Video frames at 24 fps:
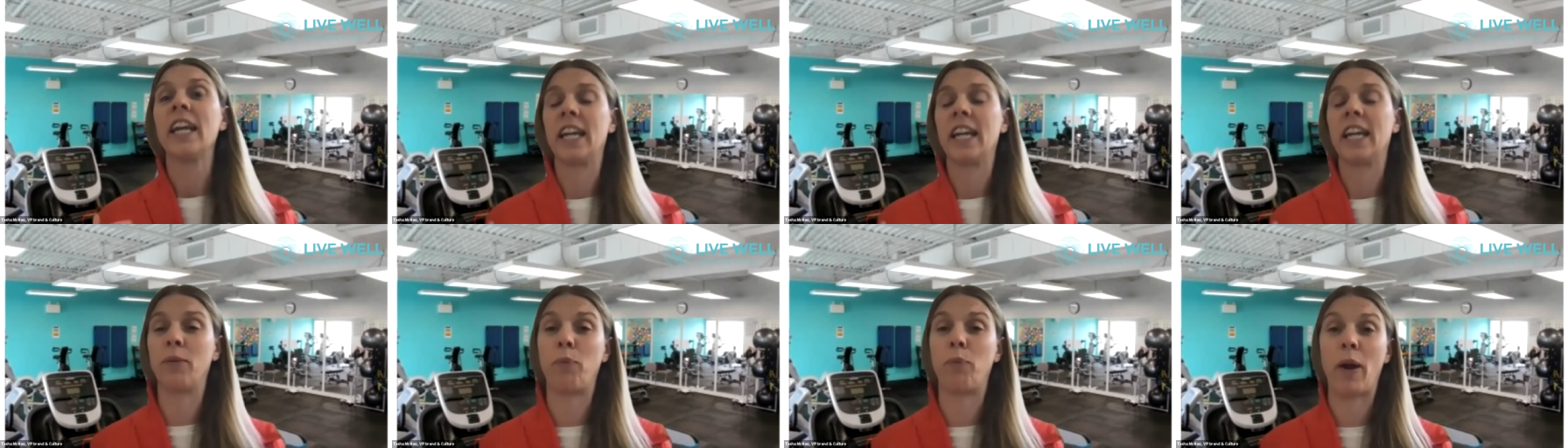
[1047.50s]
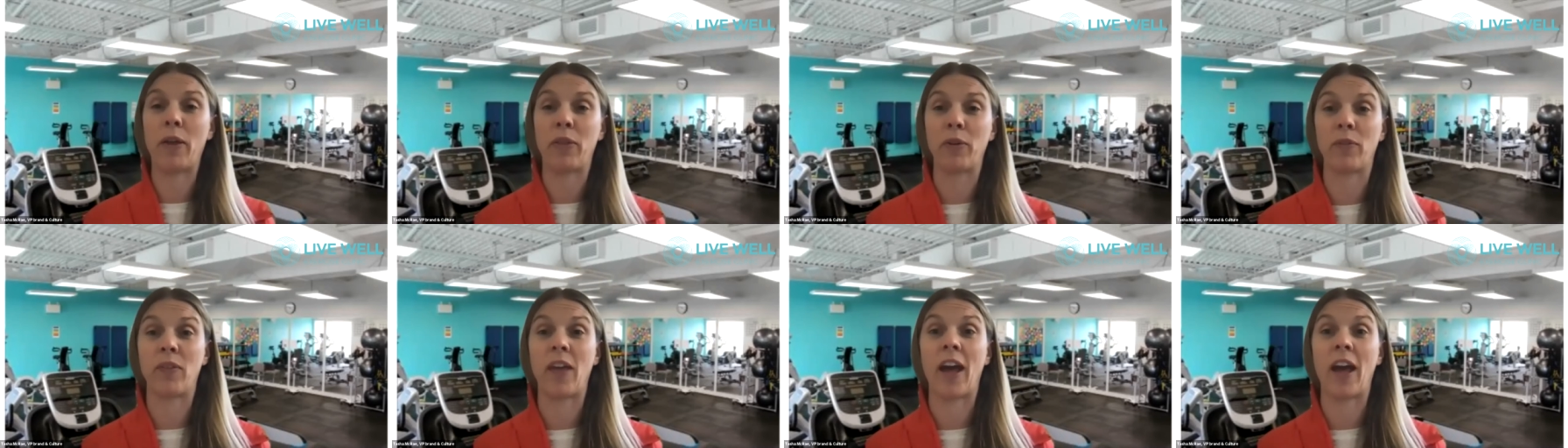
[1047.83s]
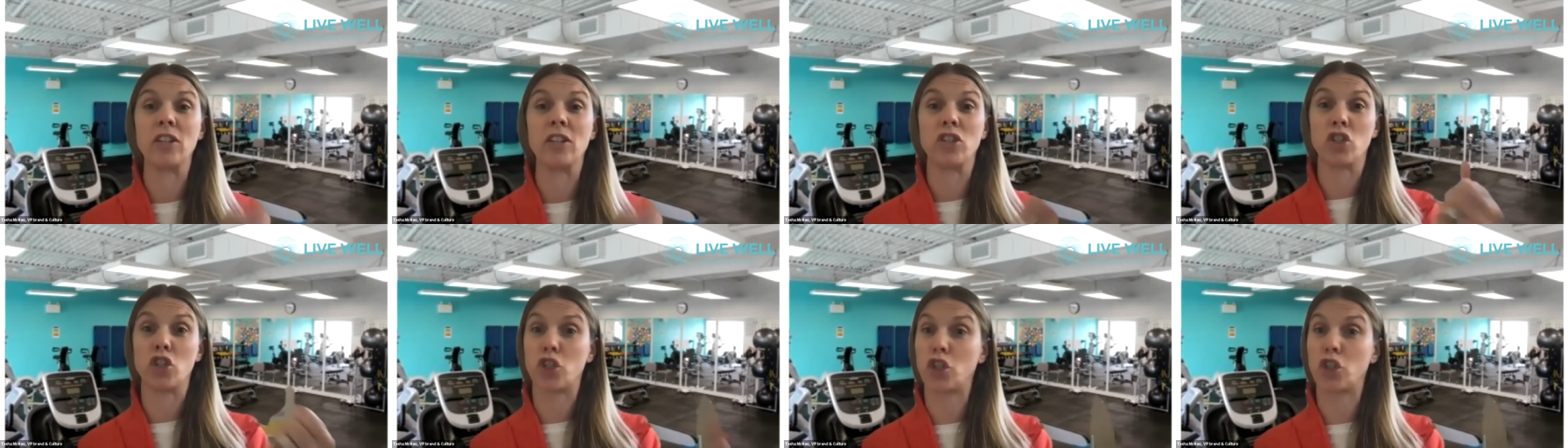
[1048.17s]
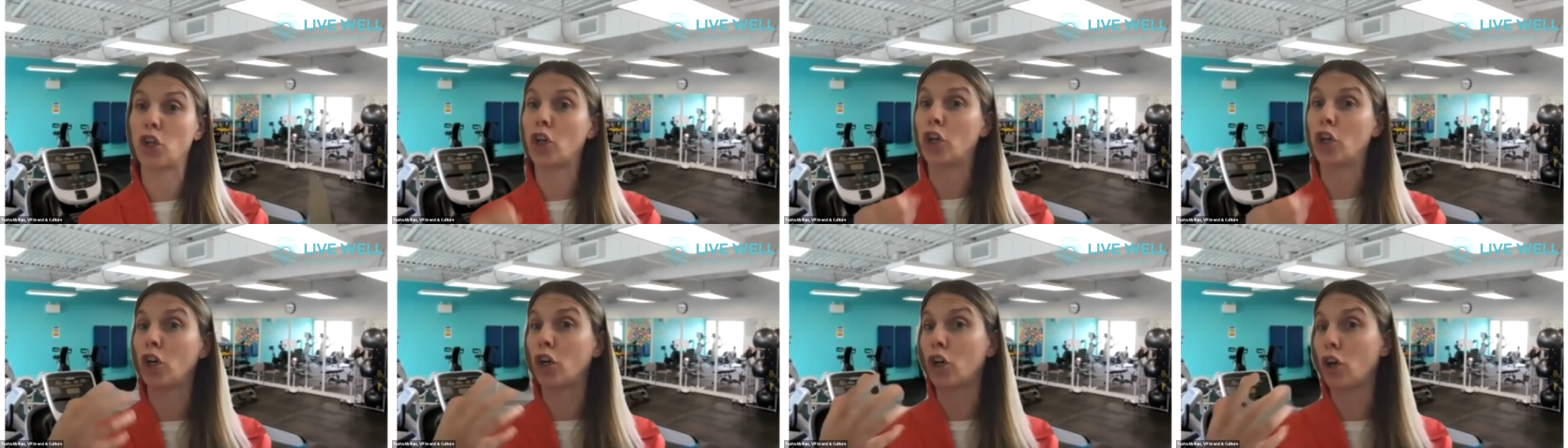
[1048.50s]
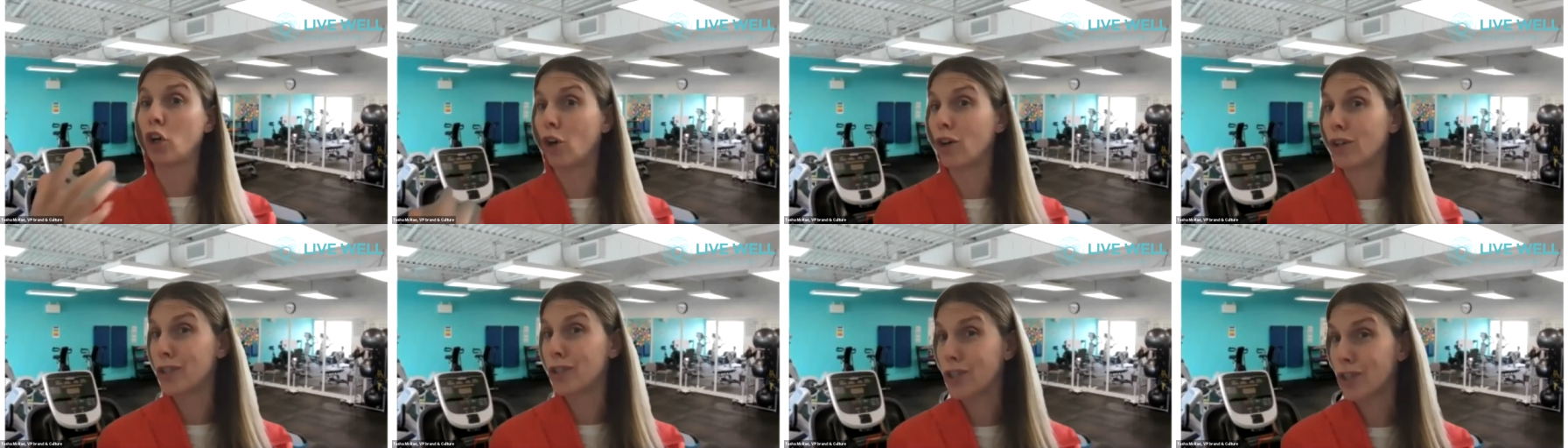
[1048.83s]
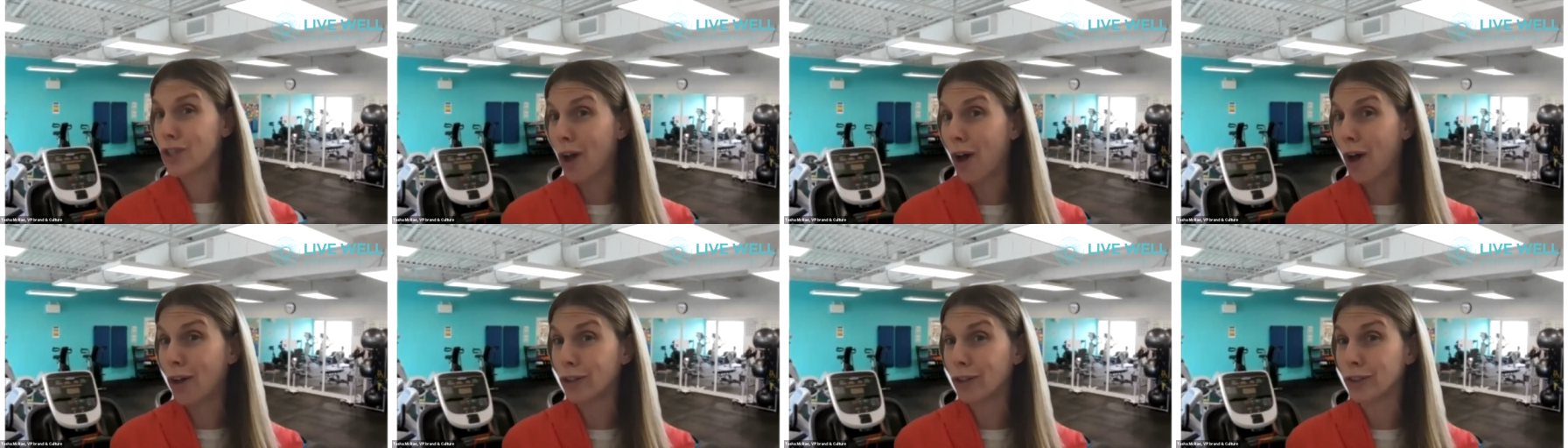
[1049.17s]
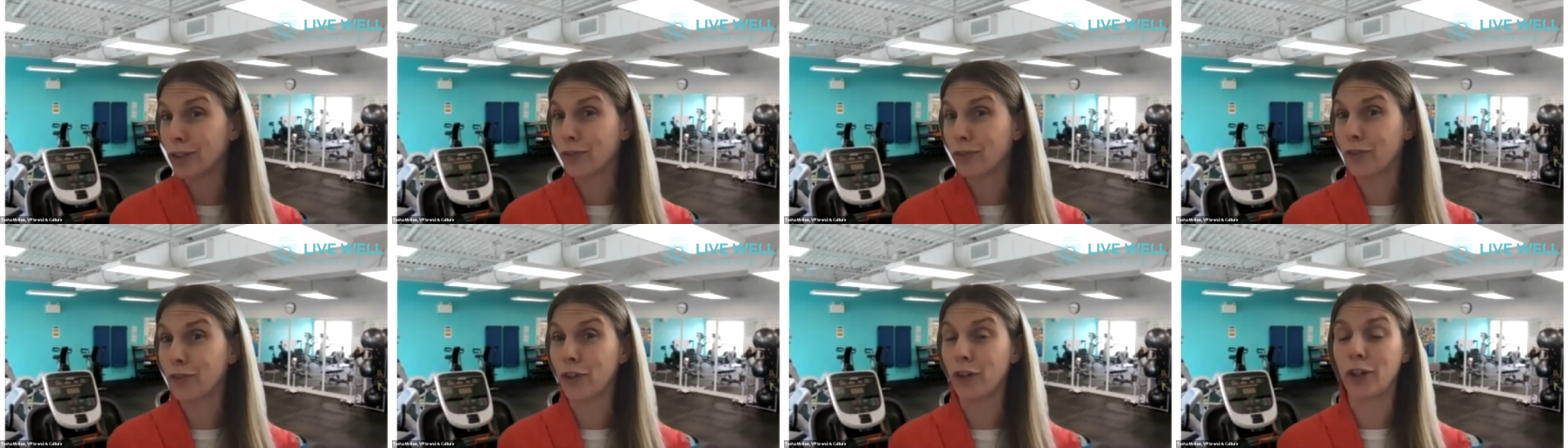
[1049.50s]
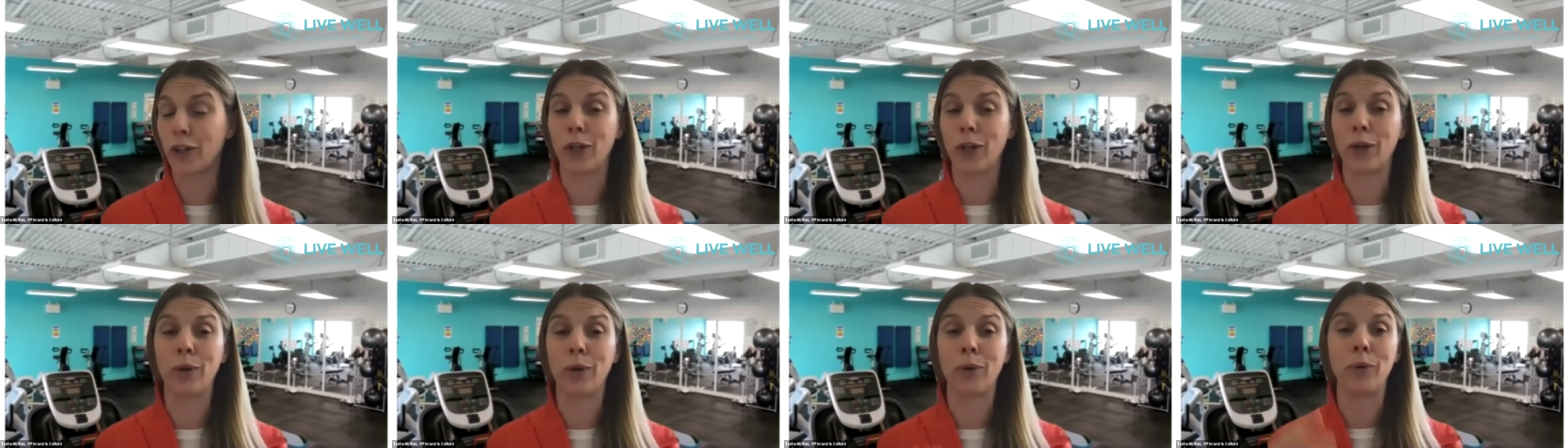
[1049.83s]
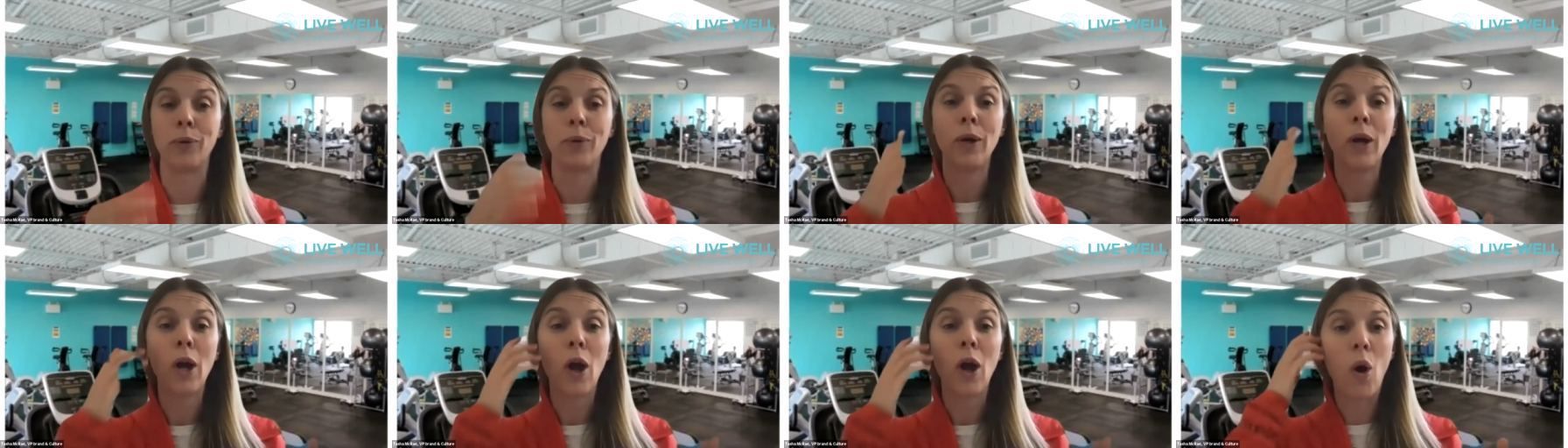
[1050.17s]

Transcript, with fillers: Whether that's sugar or salt for you,